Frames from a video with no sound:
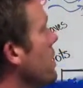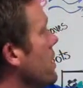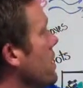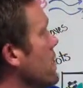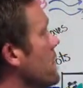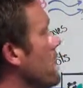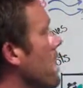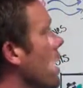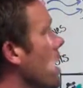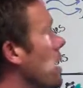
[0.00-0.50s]
the
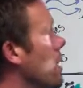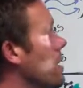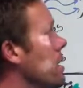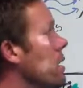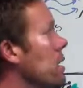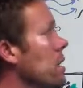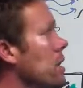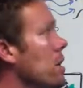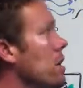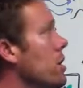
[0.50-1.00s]
sun.
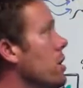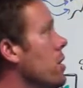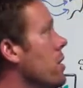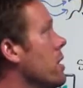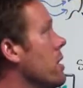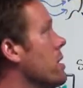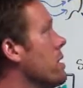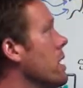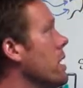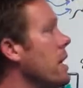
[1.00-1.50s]
You
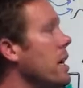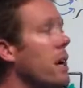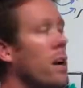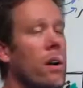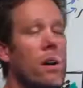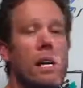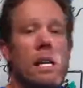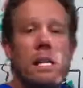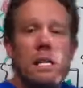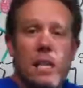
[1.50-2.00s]
can see
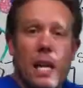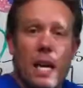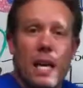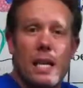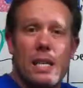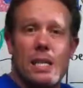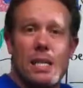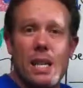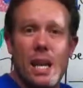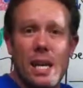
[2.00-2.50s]
here he's like
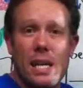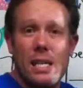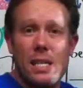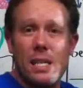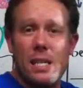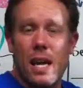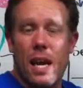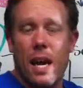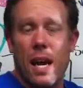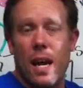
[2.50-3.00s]
it's
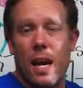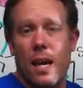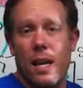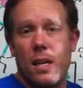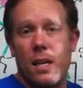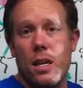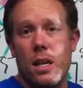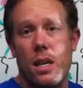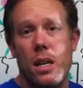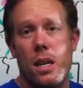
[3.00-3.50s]
nice
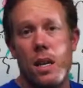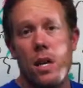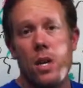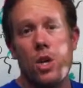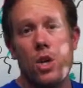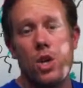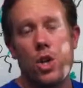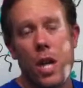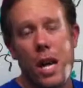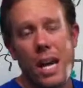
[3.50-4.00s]
and
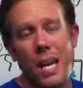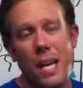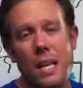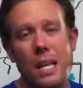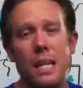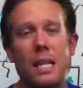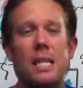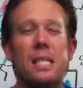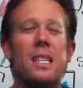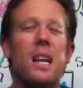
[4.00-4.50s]
shady.
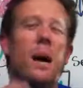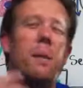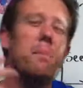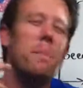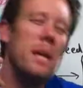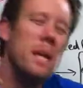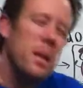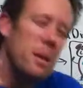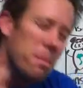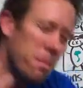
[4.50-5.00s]
He's not
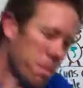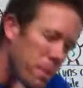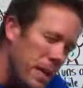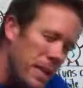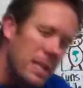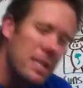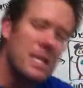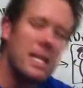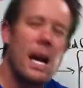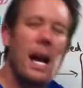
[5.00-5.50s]
being
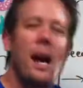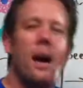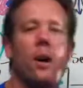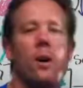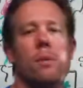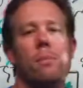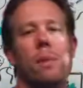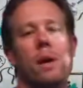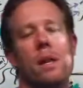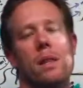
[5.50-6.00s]
beat
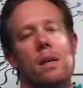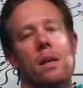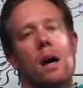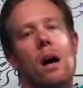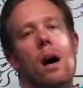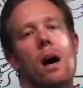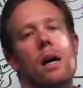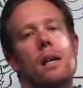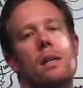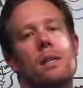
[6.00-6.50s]
down by the
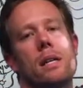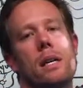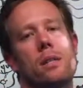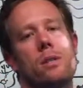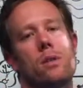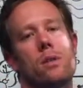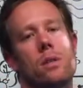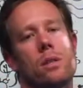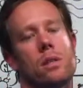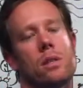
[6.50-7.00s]
hot
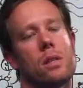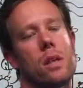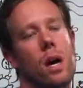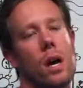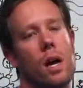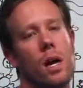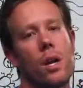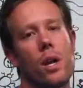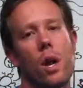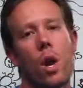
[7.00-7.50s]
desert
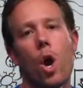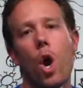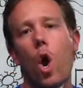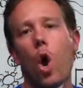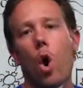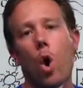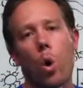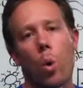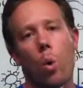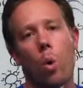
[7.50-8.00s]
sun
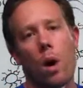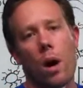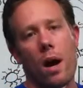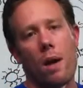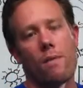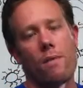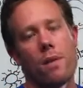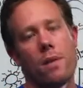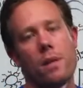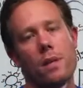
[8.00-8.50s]
or
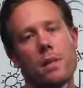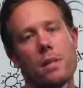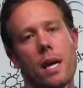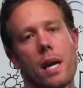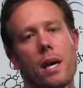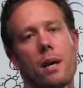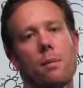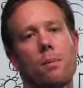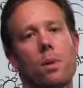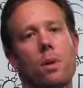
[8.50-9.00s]
wherever this
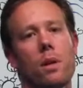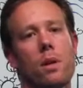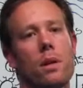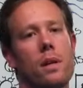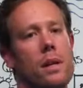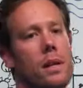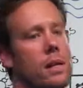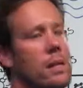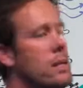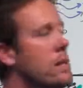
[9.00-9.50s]

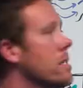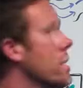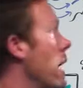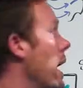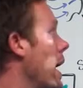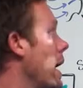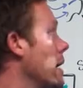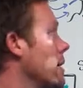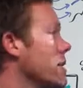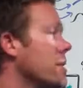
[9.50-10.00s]
animal is
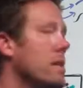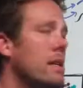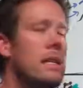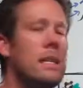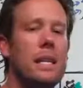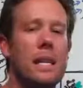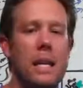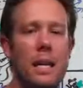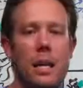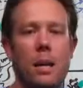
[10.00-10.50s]
at
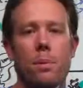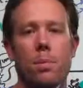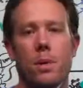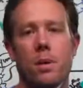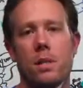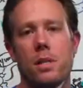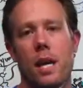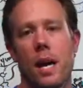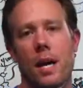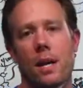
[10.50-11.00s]
needing
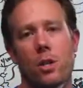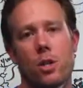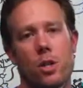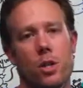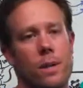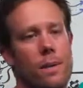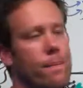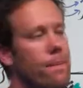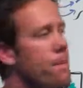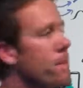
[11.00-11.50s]

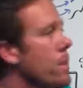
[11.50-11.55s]
protection.